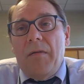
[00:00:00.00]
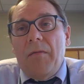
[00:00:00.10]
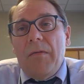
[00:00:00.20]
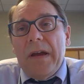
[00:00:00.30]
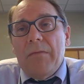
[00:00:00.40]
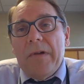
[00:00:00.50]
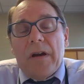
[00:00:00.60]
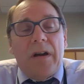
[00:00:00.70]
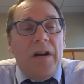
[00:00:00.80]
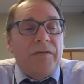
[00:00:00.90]
we
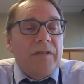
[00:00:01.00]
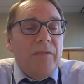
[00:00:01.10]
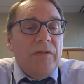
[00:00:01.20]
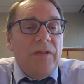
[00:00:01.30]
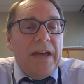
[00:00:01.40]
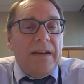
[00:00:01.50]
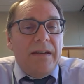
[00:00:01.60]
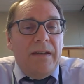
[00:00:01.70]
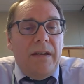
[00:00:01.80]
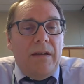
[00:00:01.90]
are comfortable
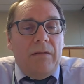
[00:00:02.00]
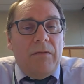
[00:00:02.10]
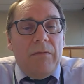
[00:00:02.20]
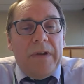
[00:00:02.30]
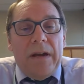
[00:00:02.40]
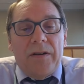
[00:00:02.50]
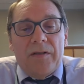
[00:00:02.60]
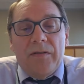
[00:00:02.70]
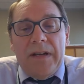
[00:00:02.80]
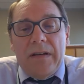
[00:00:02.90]
that what we are
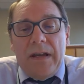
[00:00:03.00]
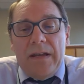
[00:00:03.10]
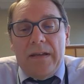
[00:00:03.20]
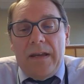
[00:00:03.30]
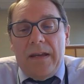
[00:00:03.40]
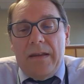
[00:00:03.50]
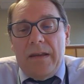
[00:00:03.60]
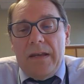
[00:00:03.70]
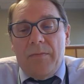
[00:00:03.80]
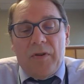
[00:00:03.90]
doing
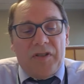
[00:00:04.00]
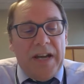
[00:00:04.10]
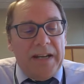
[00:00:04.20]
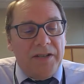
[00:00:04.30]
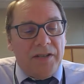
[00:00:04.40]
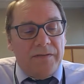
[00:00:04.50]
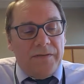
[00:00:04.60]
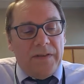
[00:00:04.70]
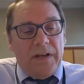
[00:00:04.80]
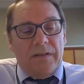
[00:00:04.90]
and the percentage of